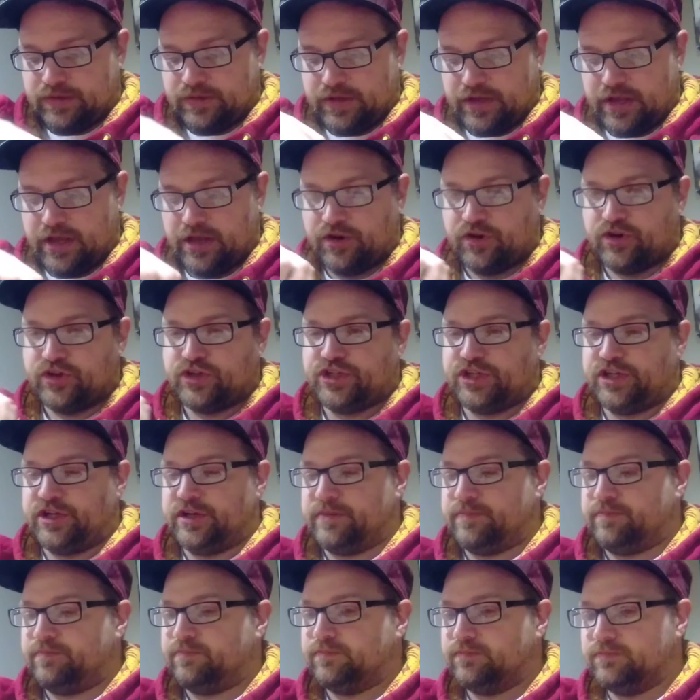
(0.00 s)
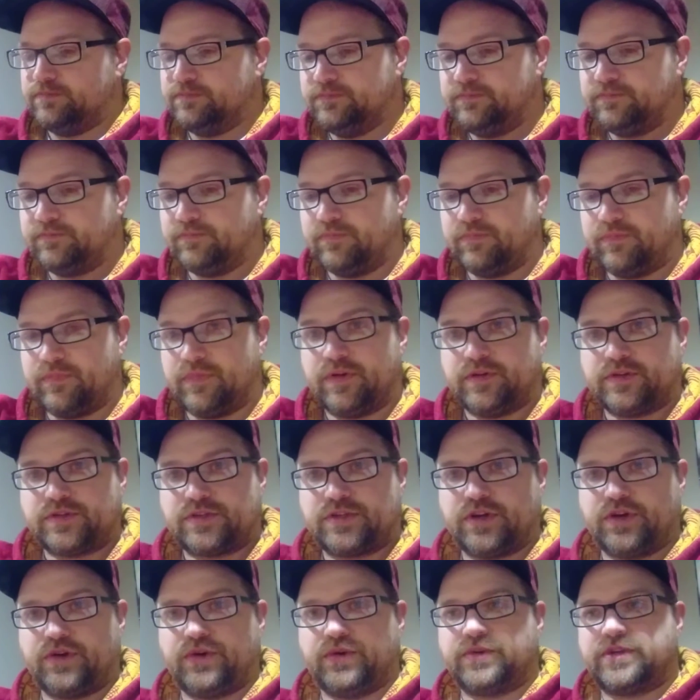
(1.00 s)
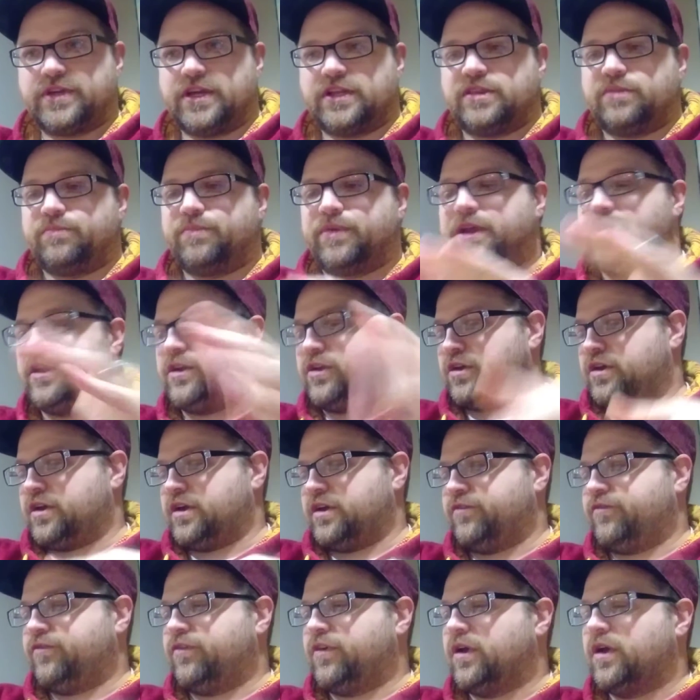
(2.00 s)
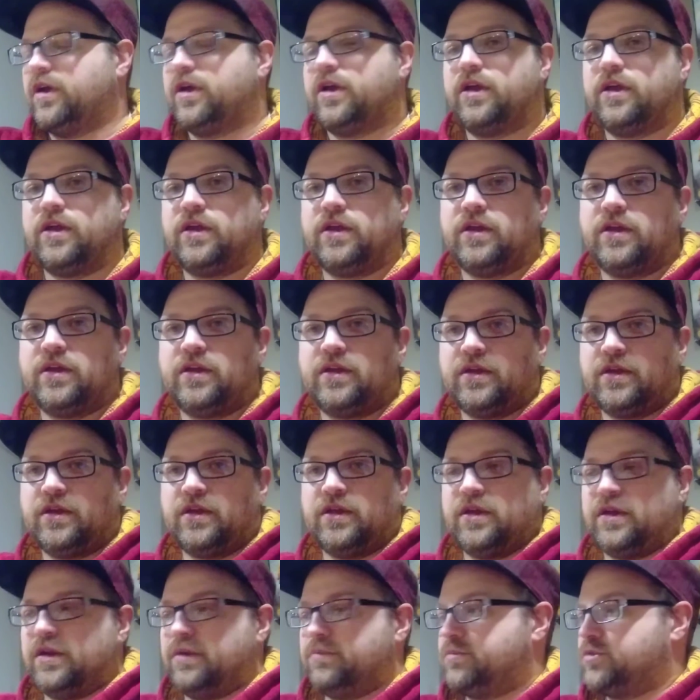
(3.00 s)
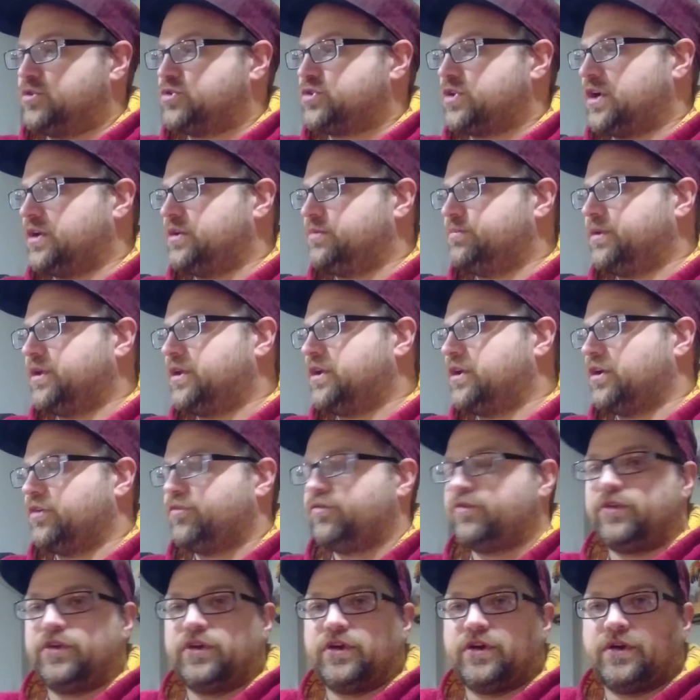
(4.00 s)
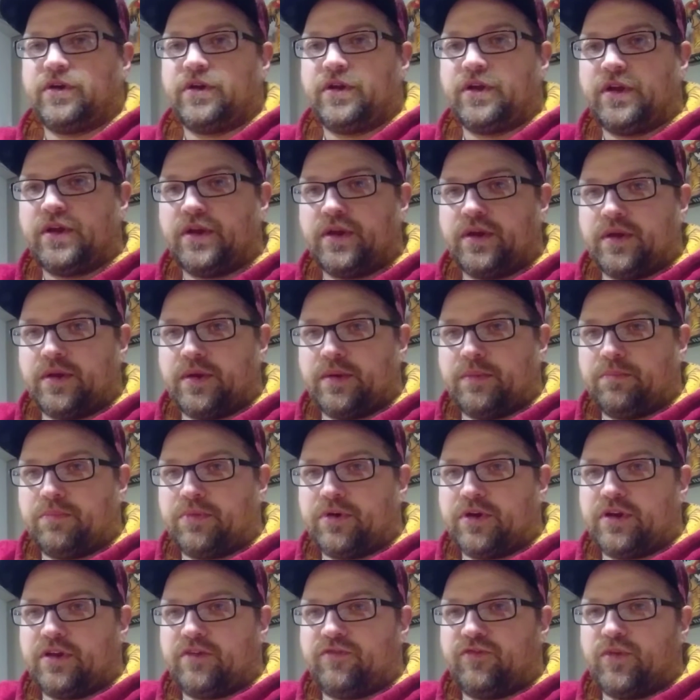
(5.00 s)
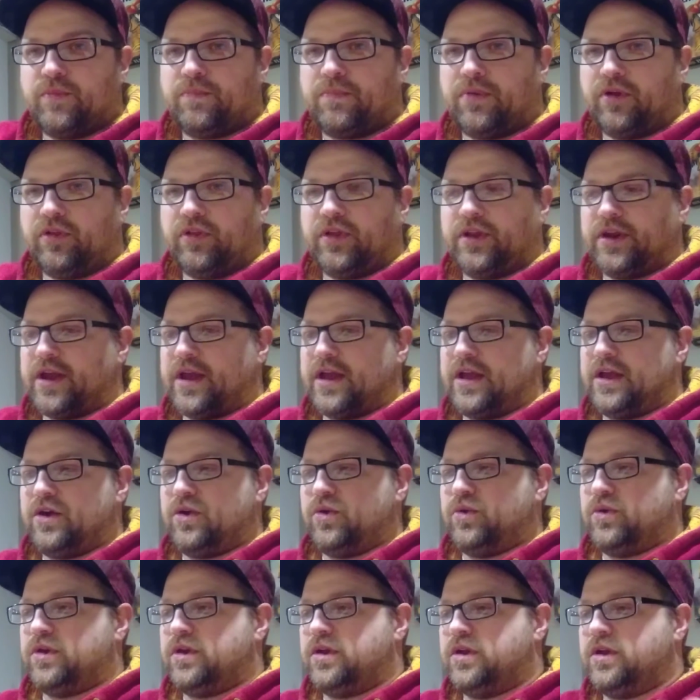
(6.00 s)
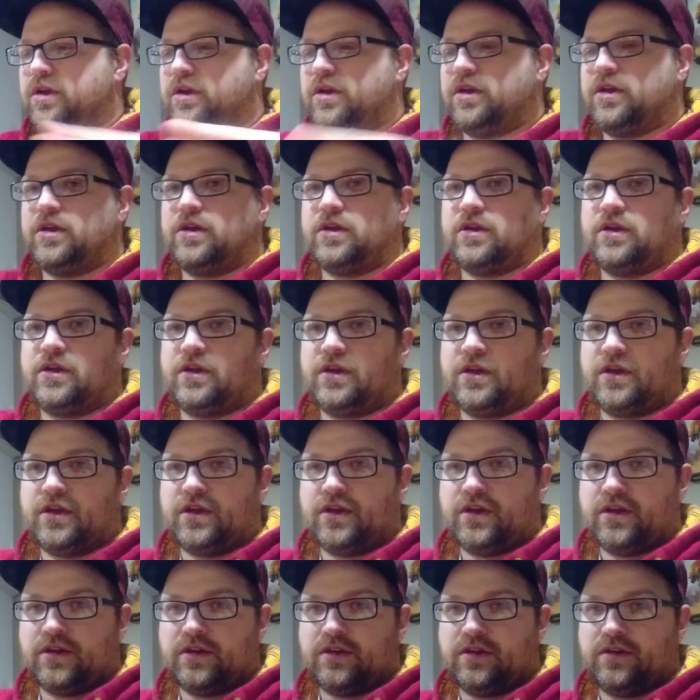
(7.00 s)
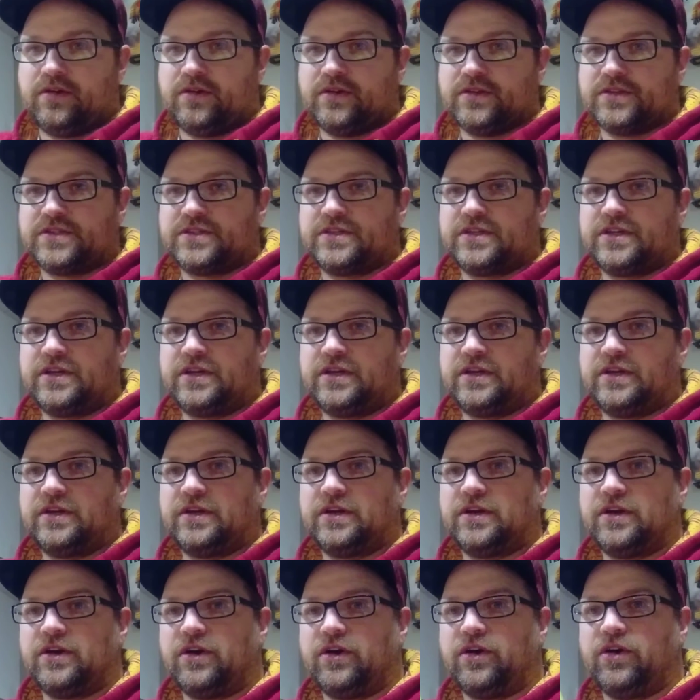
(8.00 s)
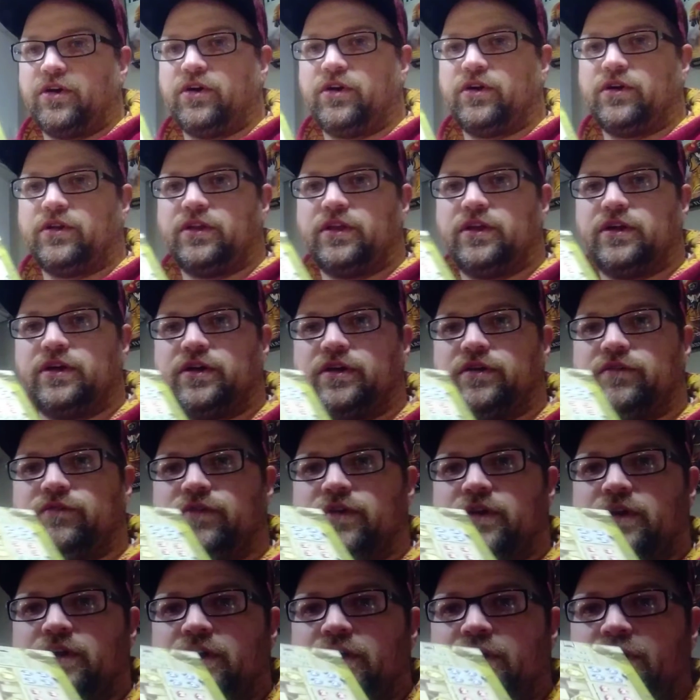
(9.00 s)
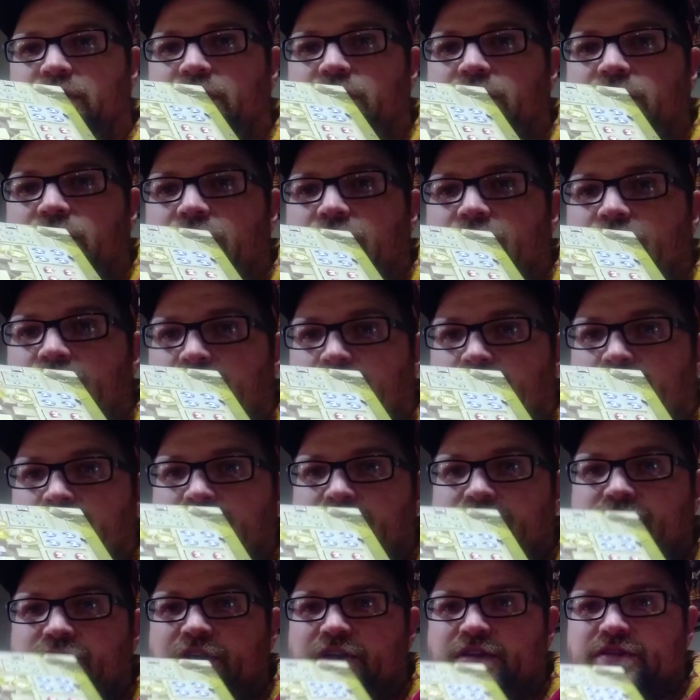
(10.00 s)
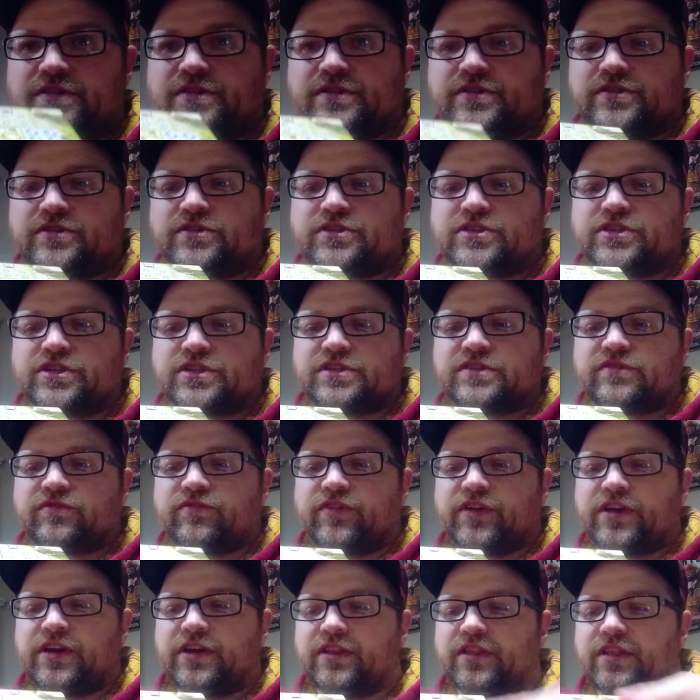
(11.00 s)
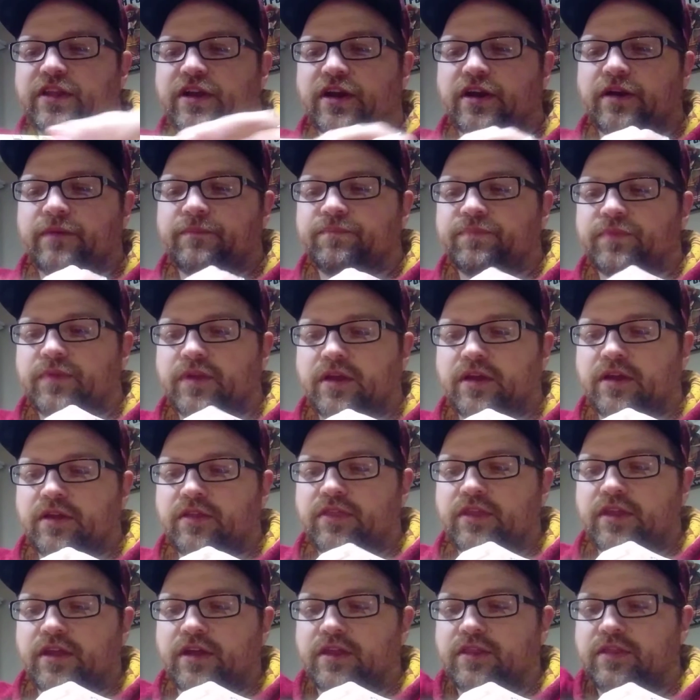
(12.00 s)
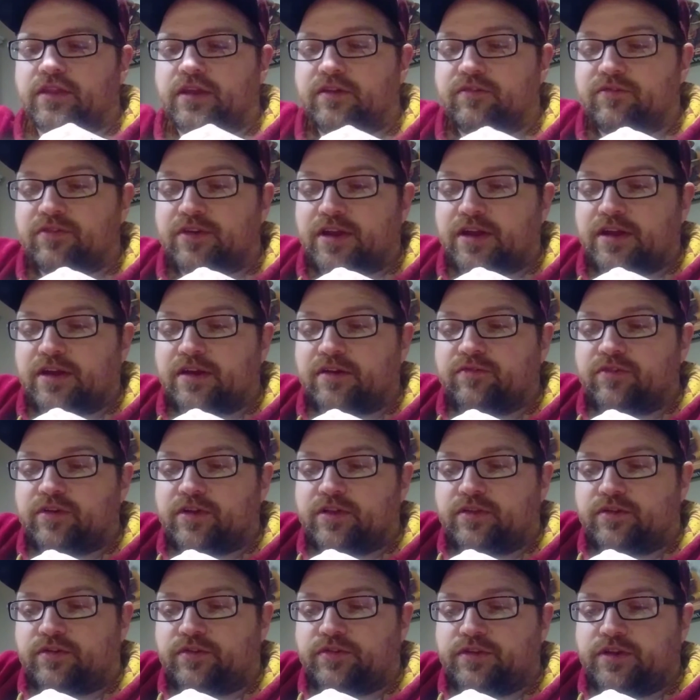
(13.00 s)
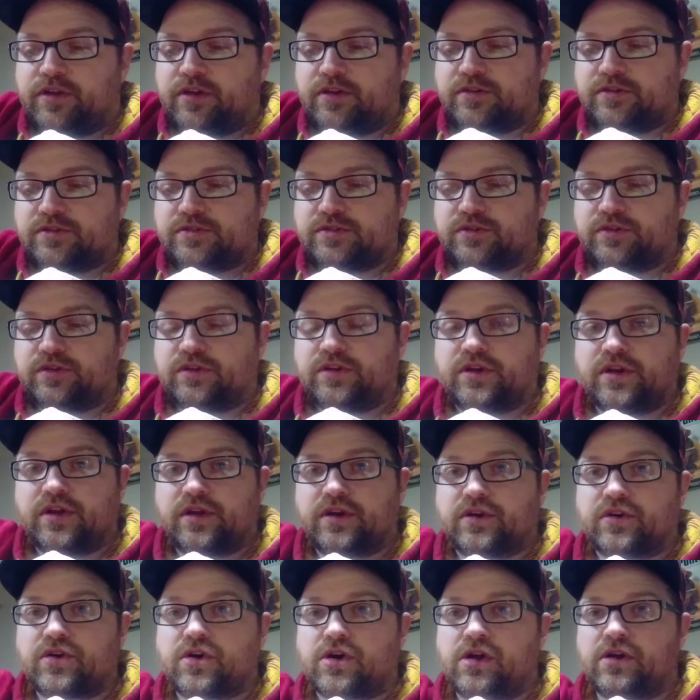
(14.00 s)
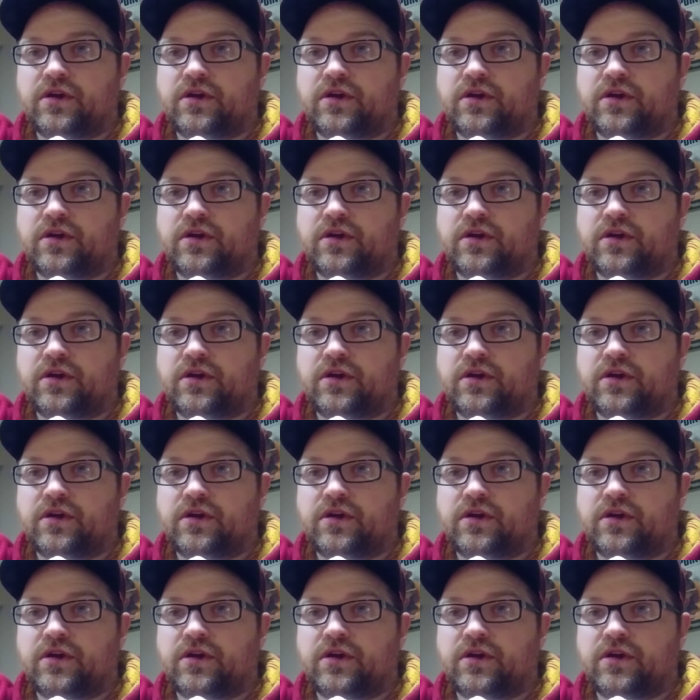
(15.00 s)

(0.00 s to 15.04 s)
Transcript: energy. So take the band off. I'm trying to be careful here, but if you pull it out, you can see all of the faces just fit in there, and then they even have a little thing so you can